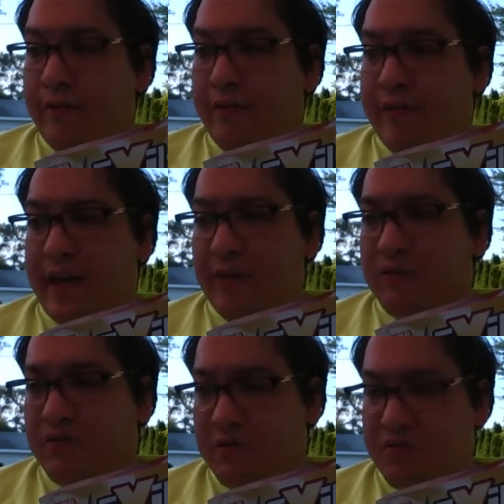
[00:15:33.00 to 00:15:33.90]
that
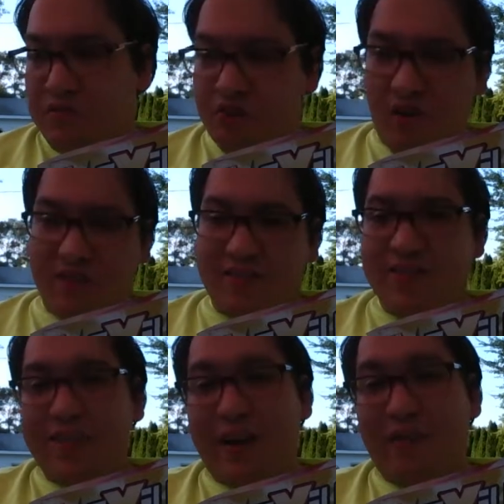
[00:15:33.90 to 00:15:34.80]
Charles
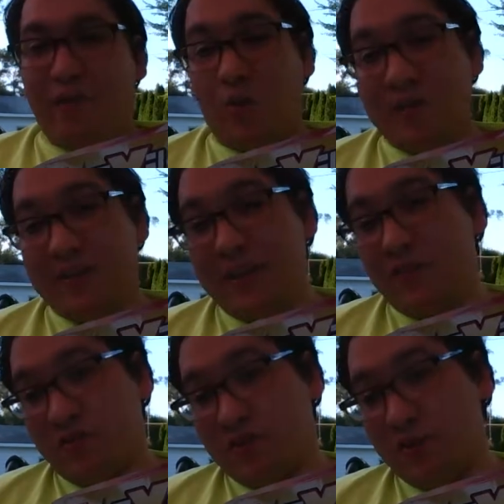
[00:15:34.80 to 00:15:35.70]
Xavier was
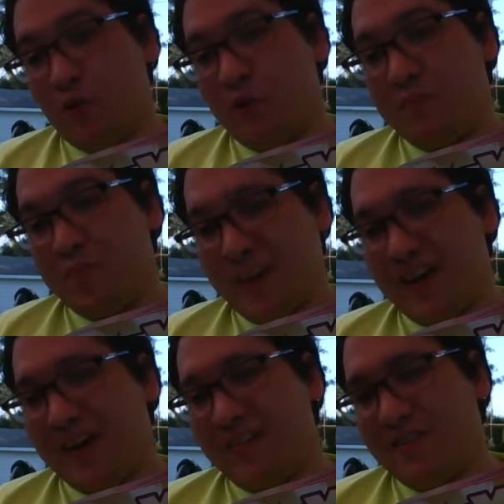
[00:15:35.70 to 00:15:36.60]
evil too.
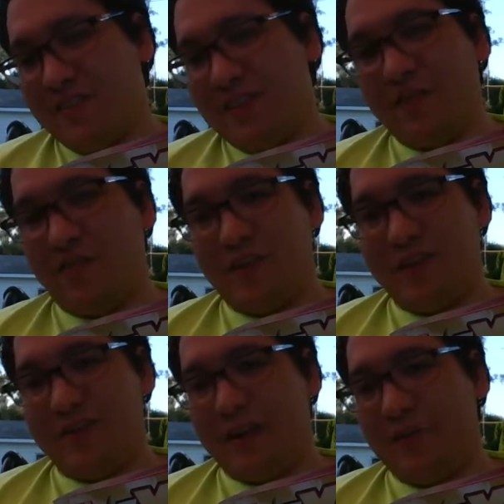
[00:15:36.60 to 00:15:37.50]
Yeah, there's an evil
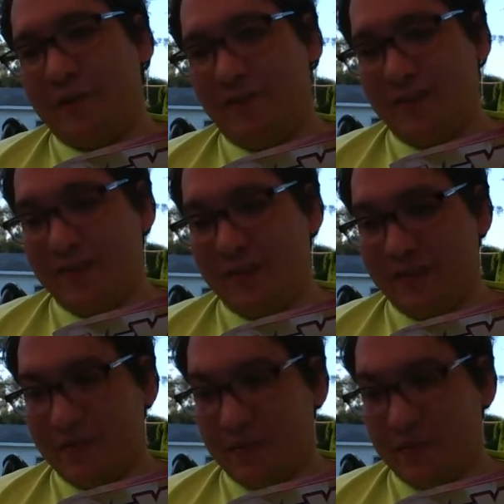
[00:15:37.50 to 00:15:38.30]
Xavier in this.